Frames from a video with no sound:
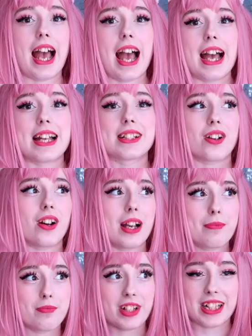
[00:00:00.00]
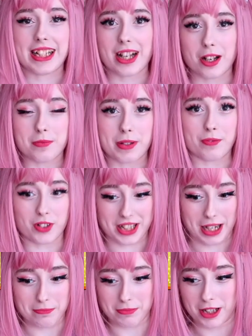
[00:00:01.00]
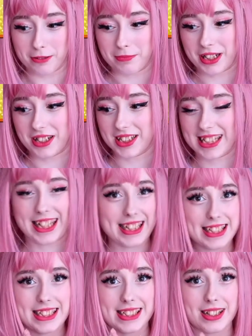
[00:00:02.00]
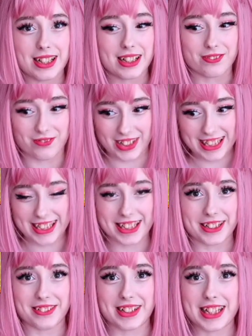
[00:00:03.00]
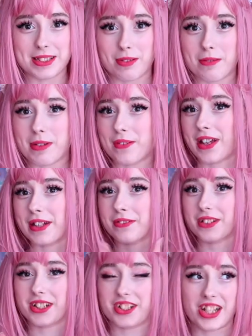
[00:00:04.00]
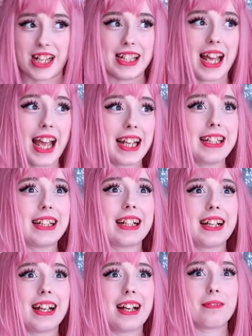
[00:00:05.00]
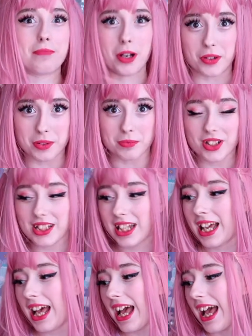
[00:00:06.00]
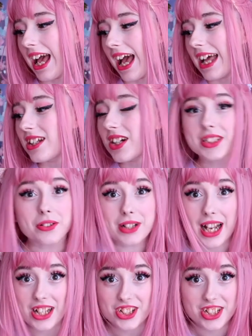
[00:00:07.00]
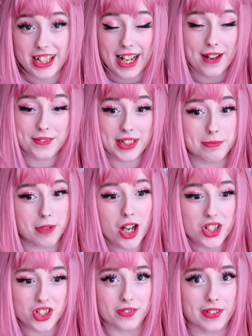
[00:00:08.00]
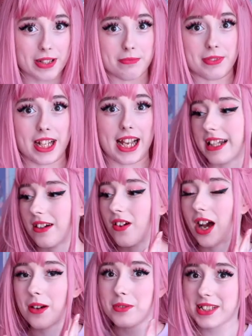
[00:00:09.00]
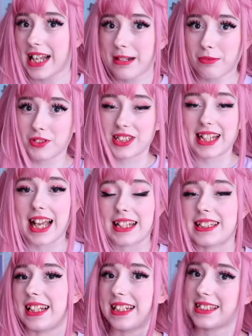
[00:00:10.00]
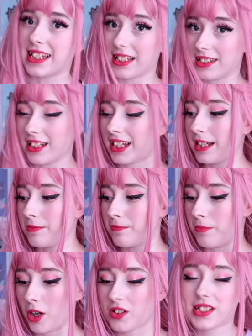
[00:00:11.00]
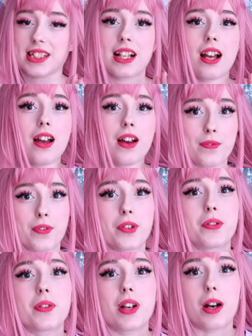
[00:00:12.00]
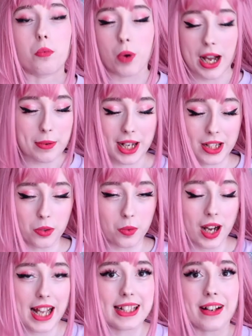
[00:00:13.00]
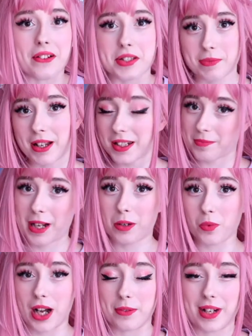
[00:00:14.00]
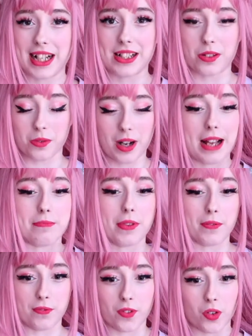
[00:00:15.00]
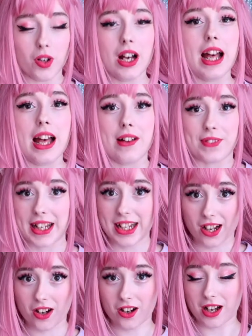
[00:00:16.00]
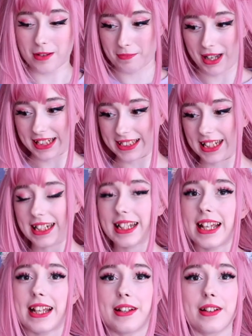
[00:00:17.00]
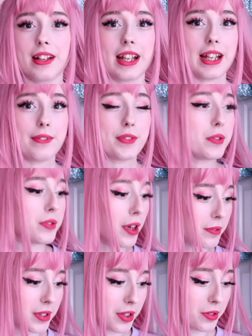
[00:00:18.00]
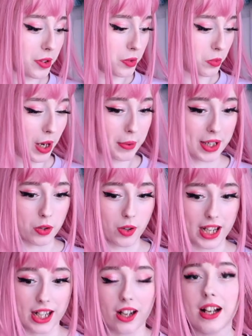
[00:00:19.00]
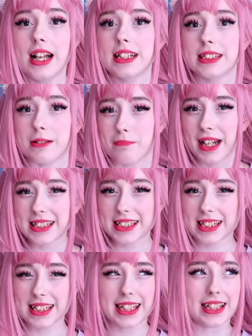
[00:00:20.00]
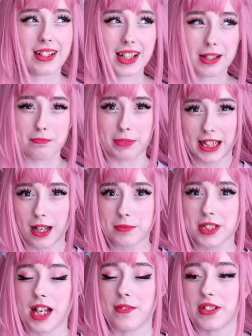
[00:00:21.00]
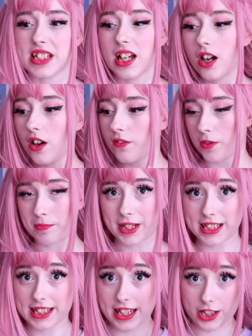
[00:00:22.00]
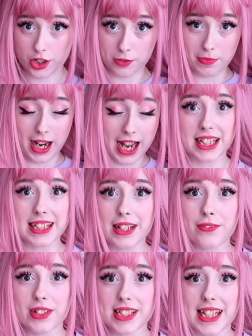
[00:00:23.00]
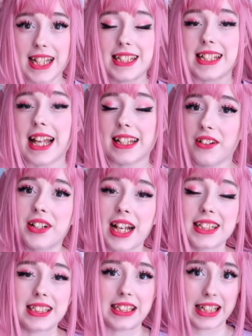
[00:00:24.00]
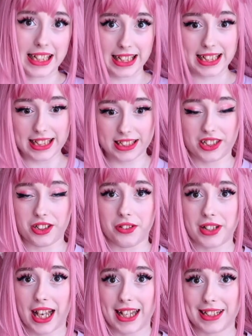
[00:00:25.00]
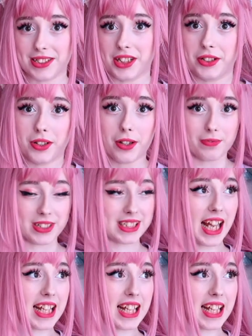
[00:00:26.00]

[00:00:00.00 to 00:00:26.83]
and I'm really hoping for Yampa because he's really cute. He's one of my favourite Gen 8 Pokemon, and I don't actually have any merch of him yet. Now I was able to get this lucky box through YY Kawaii. Now I've spoken about YY Kawaii before. They are amazing. If you don't know who YY Kawaii are, they're basically like a pickup service for bits in Japan. But the difference is they're located here in the UK, so you don't risk